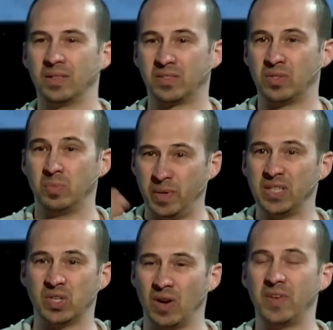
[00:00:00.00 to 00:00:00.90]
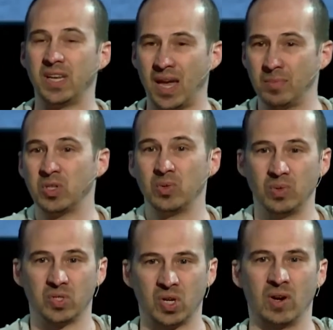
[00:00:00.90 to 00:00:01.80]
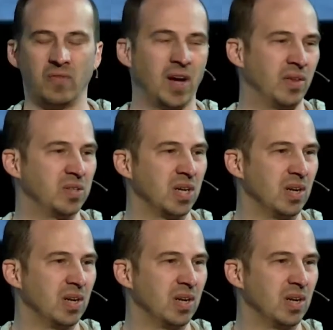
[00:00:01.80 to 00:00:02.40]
to be served. He came to serve others.